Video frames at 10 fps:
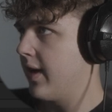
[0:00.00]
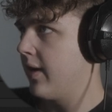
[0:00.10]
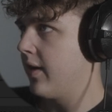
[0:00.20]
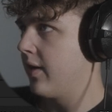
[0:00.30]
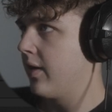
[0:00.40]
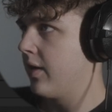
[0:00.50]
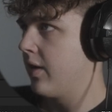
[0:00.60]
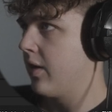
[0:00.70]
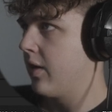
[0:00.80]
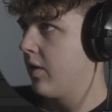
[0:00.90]
there,
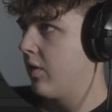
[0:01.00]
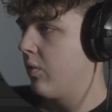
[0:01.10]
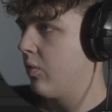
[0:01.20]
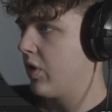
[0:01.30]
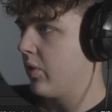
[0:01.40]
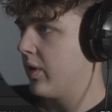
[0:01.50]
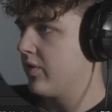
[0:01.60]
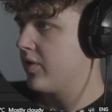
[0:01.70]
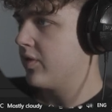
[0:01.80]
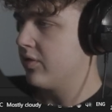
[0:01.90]
we're
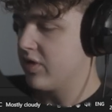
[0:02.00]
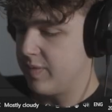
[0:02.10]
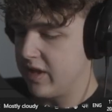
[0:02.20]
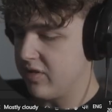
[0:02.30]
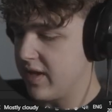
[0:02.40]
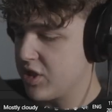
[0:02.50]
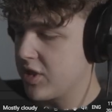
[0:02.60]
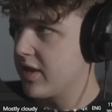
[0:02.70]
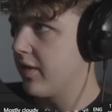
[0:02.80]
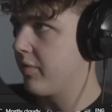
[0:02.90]
going to speed and
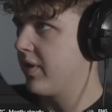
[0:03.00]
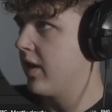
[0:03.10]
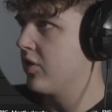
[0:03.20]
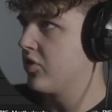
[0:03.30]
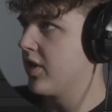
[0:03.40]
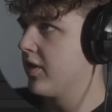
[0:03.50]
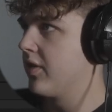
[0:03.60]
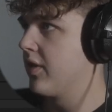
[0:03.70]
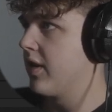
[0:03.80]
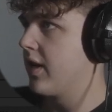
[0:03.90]
duration it to
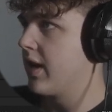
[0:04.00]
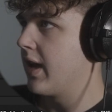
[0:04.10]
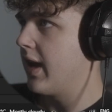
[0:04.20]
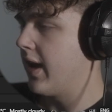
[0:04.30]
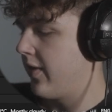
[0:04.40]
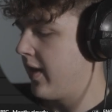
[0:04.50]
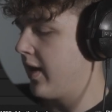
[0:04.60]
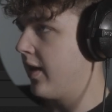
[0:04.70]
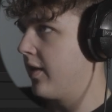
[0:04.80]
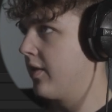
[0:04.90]
300 and
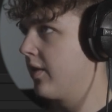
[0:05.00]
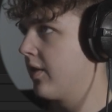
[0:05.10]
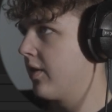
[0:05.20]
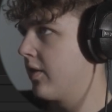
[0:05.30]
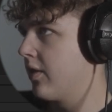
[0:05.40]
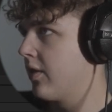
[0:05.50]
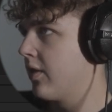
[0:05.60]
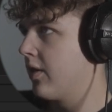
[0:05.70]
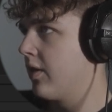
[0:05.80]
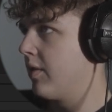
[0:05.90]
then
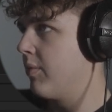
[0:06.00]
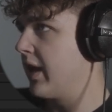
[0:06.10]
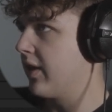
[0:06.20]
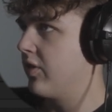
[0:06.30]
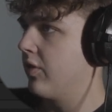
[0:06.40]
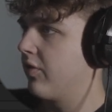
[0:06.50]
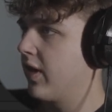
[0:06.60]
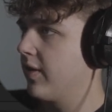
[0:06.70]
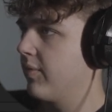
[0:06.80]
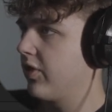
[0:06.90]
make it 2
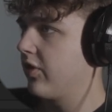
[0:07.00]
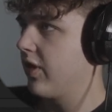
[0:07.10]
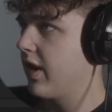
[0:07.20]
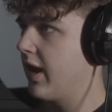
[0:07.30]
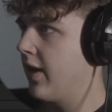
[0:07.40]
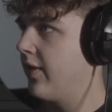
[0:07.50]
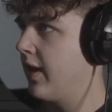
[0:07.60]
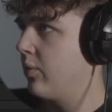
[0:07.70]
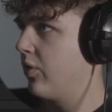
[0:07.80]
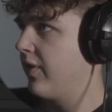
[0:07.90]
frames. And
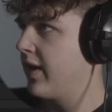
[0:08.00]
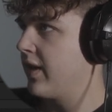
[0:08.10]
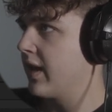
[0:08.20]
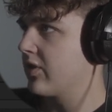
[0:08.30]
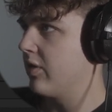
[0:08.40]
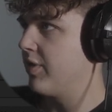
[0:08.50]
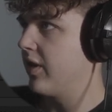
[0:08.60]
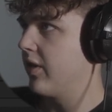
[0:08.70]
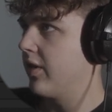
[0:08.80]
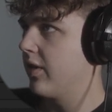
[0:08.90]
then we'll find the next clip
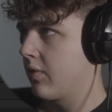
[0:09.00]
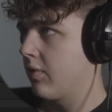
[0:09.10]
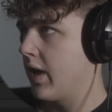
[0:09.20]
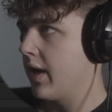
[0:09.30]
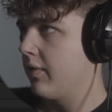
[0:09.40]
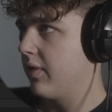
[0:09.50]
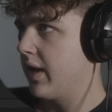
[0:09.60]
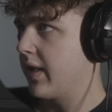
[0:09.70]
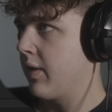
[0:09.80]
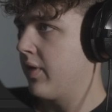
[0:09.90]
here, right?
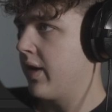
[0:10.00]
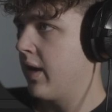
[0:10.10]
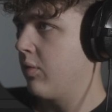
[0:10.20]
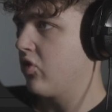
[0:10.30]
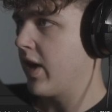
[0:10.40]
Like that one there, we'll